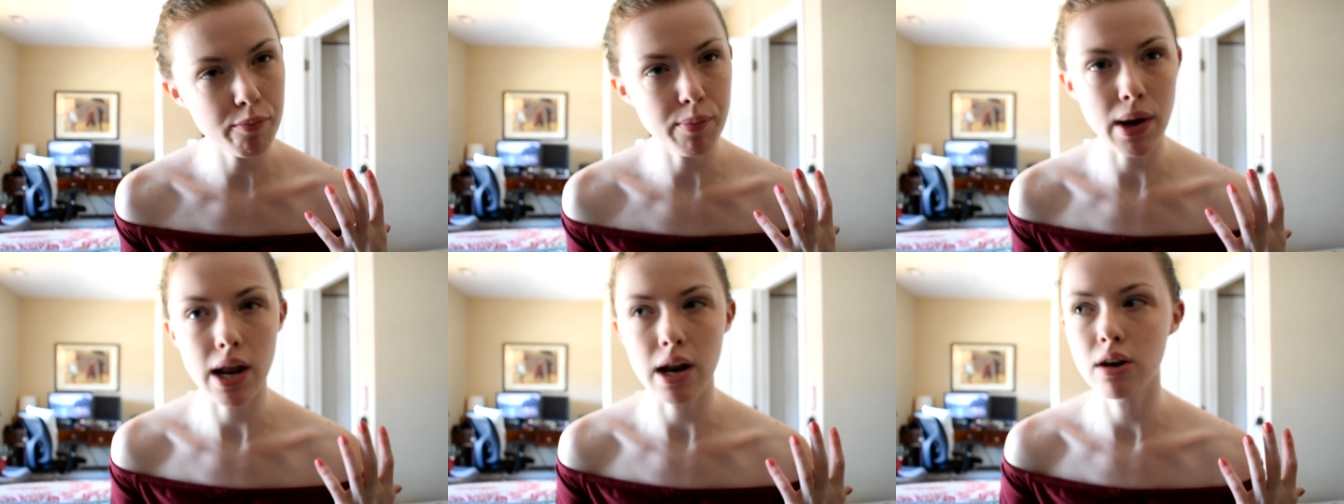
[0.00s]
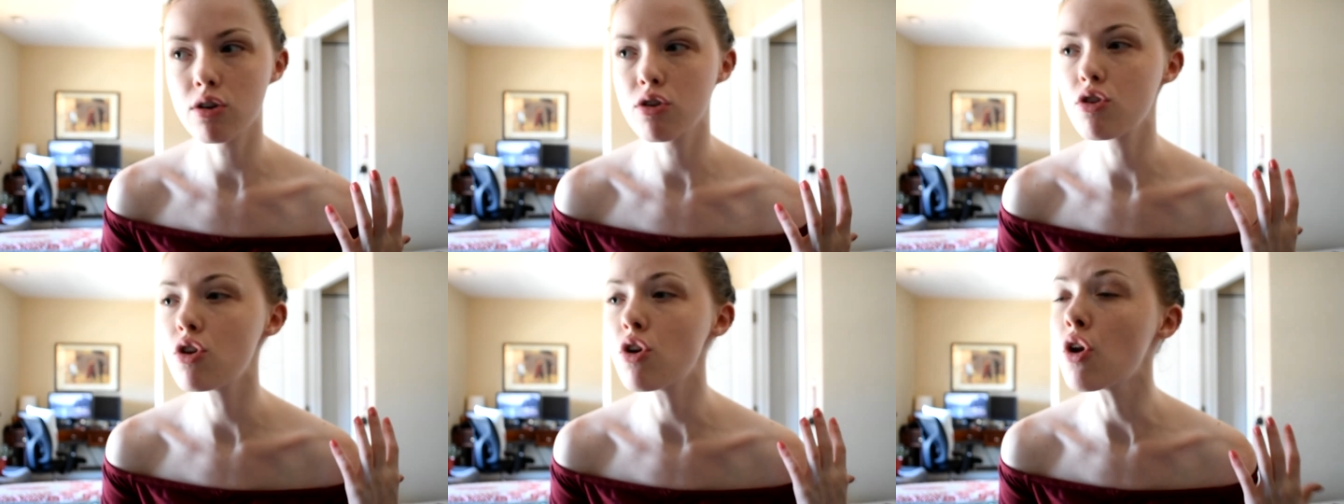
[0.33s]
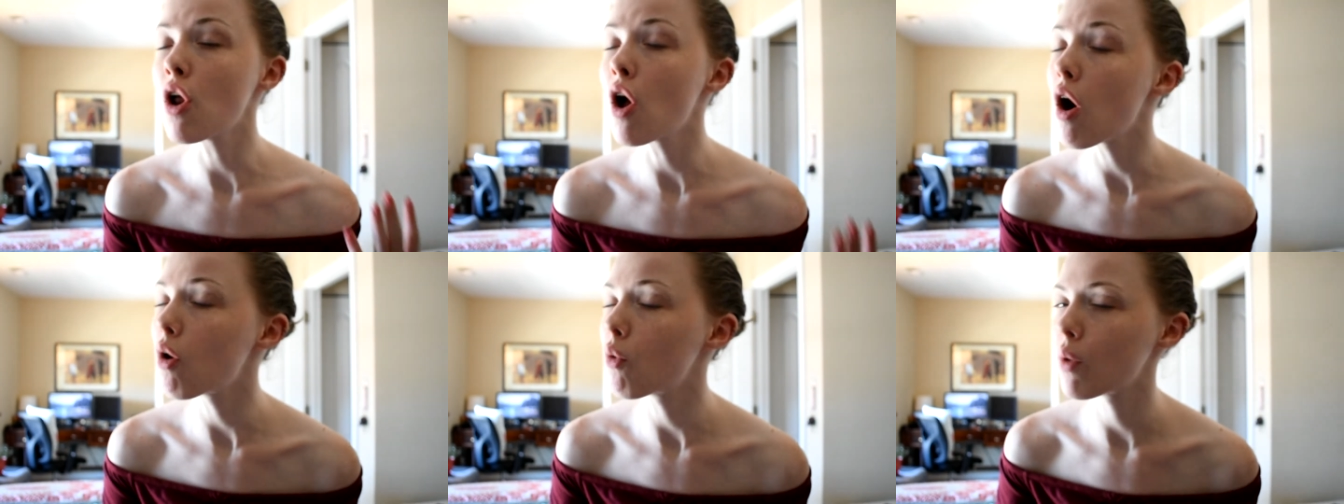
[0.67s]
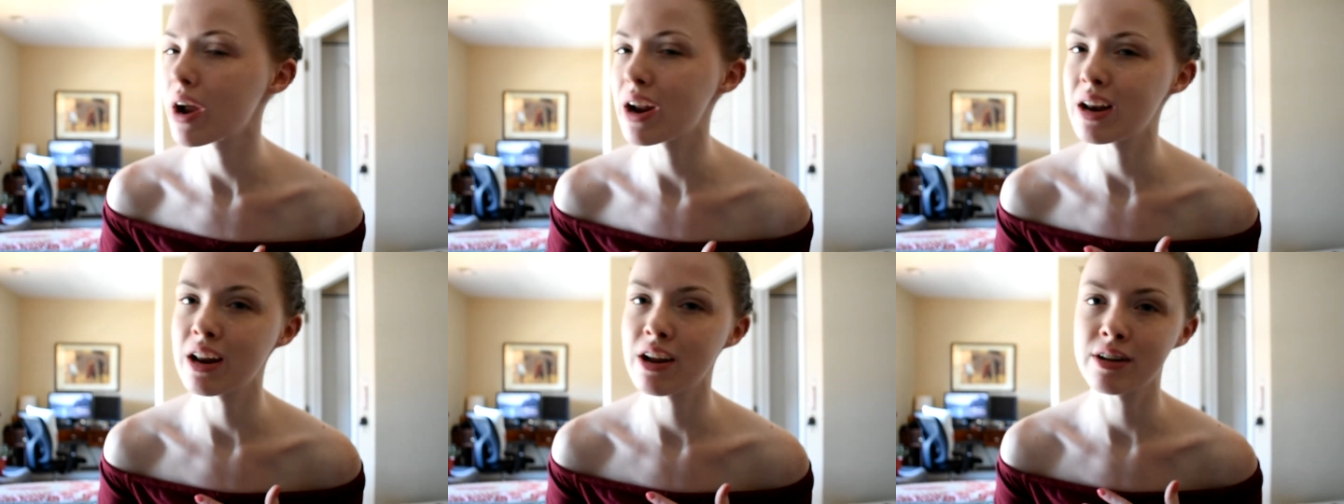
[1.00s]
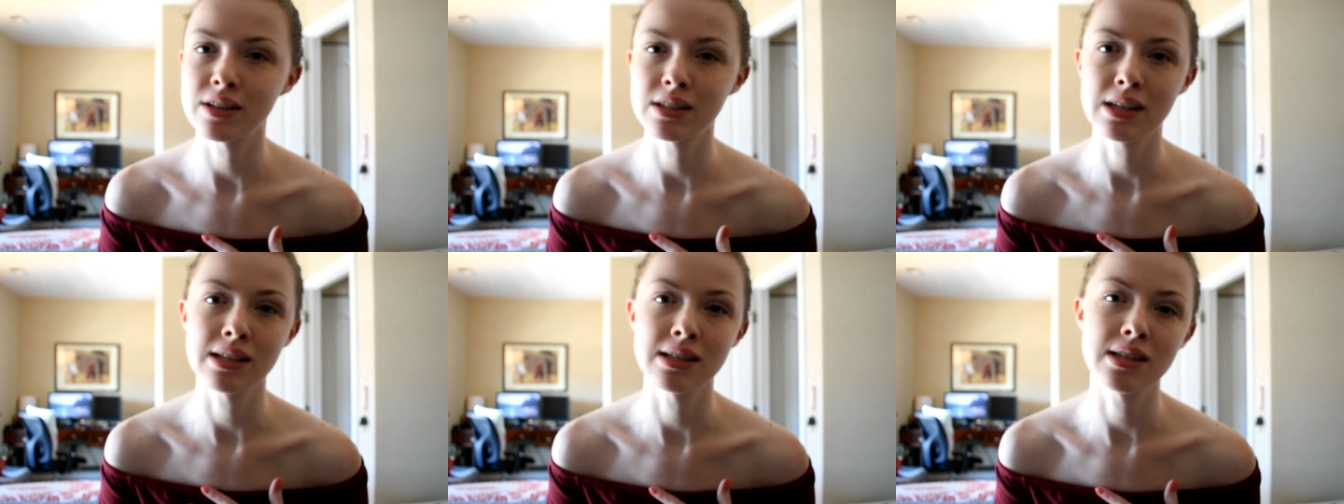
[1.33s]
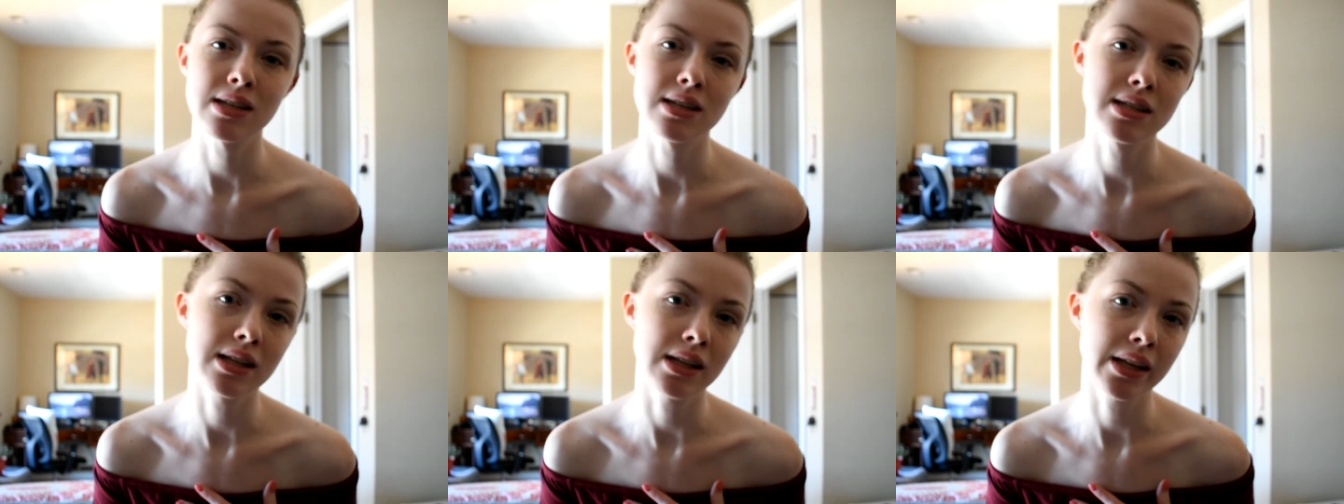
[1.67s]
but nowhere near as
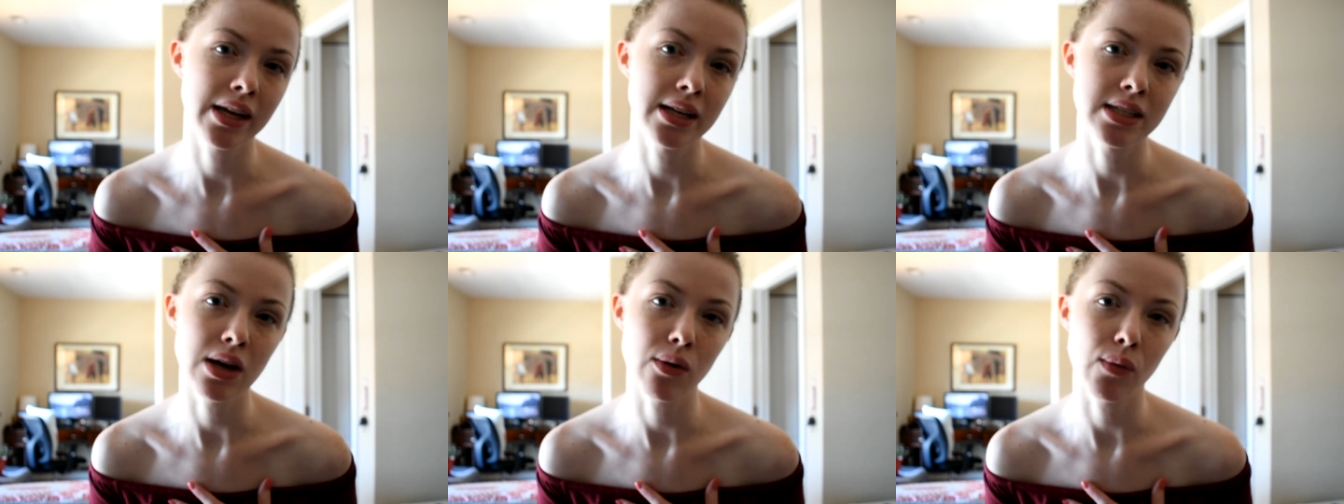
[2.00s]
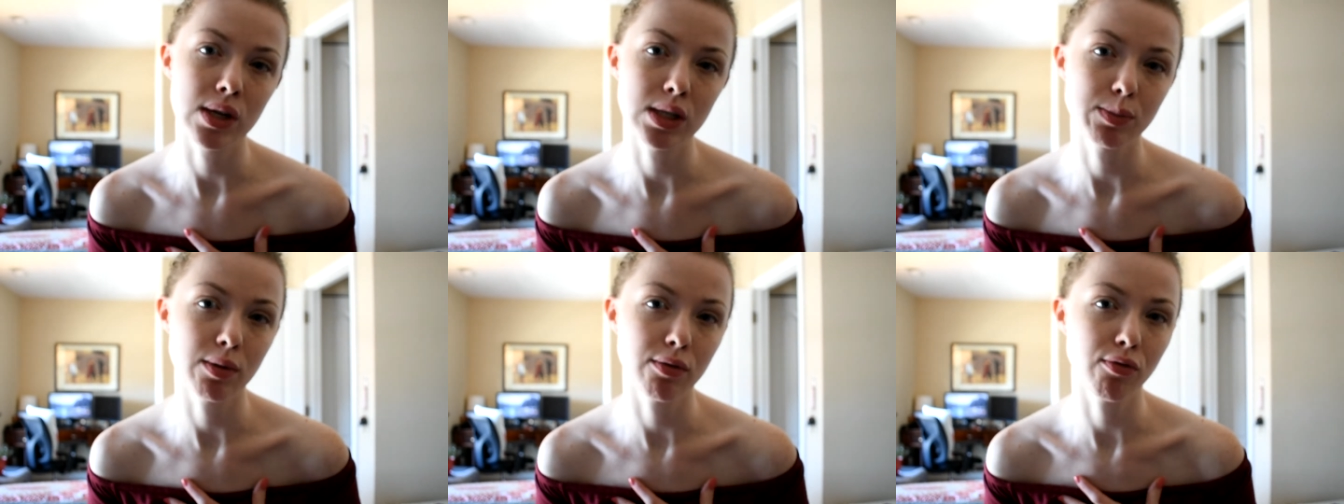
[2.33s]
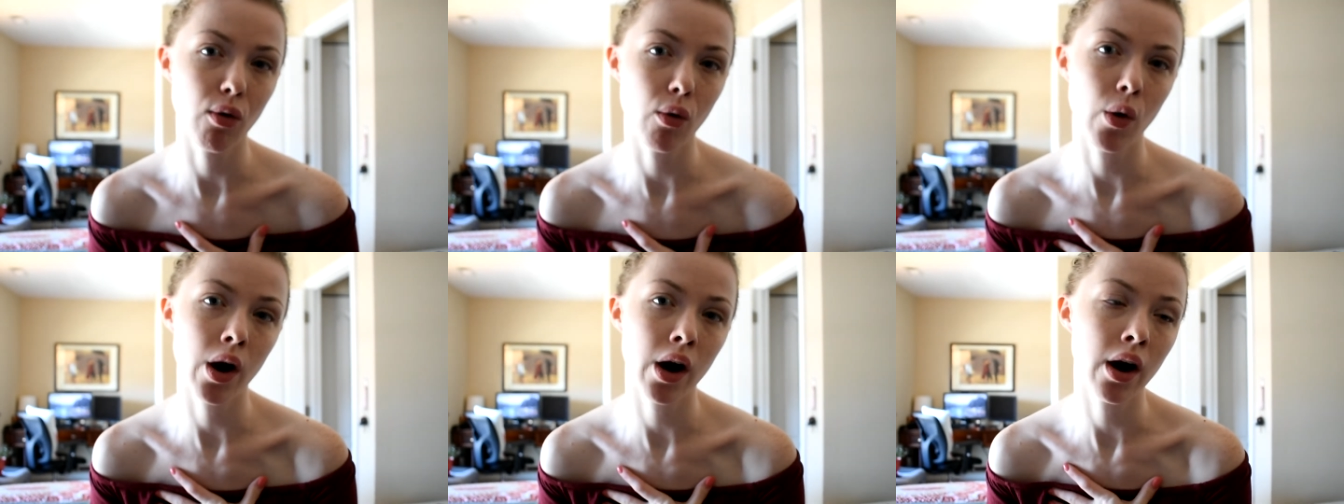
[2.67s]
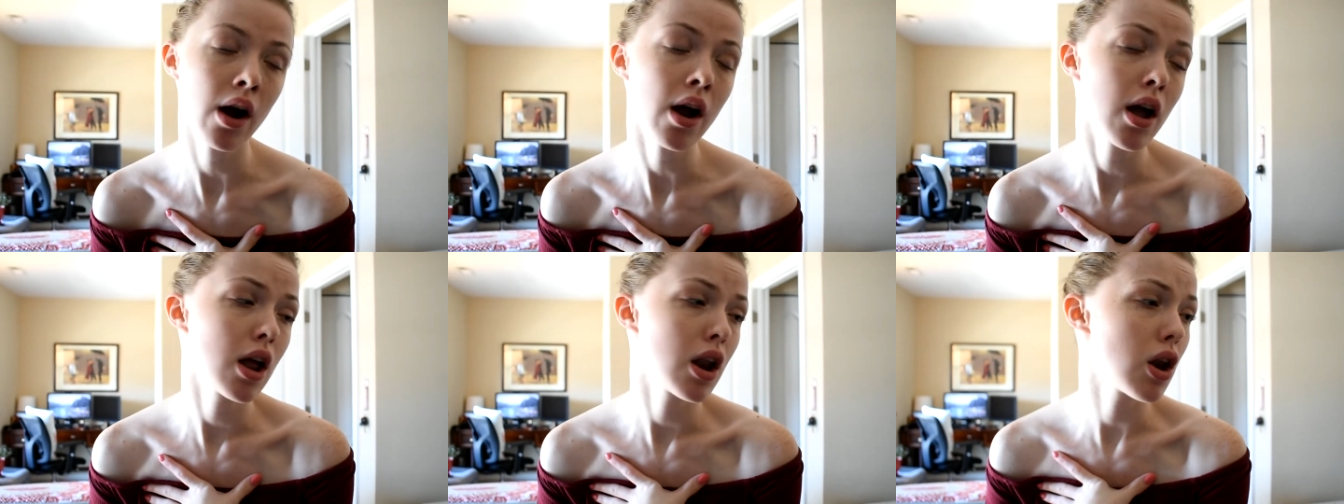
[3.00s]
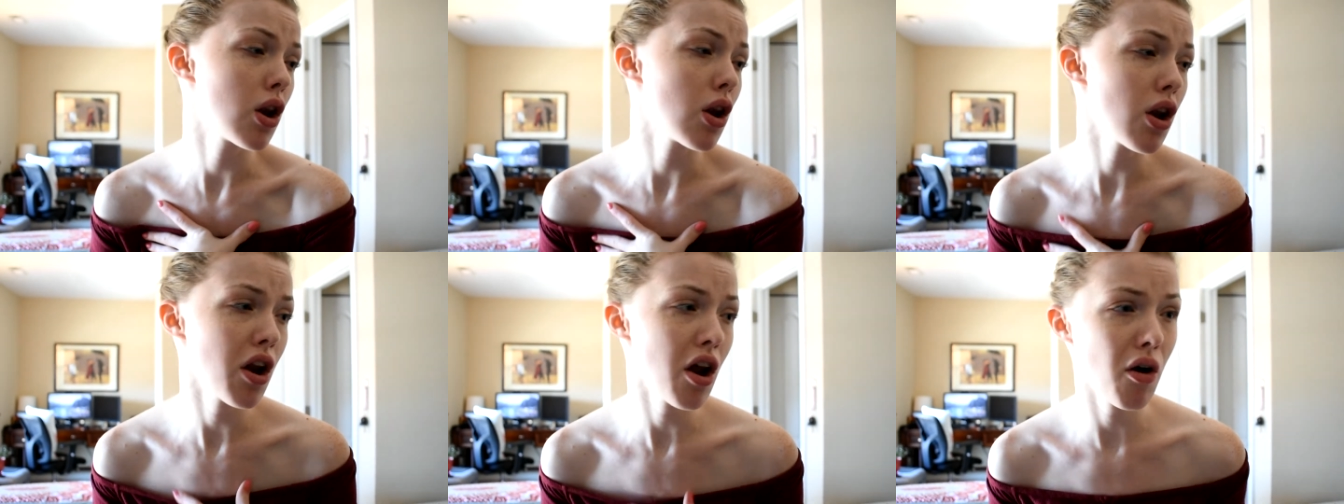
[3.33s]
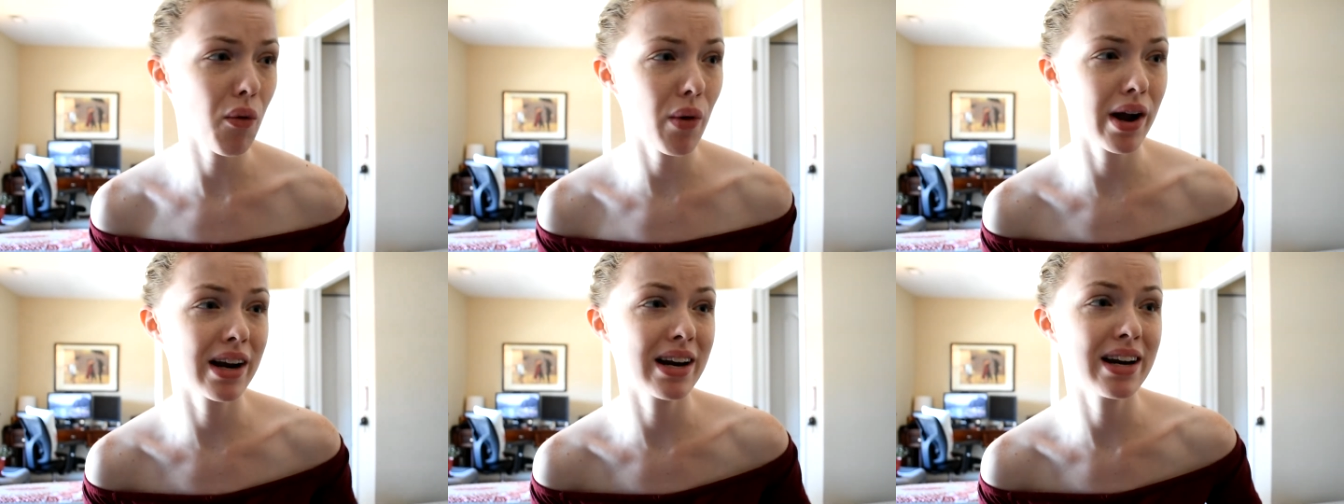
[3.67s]
consistently as I was before, nowhere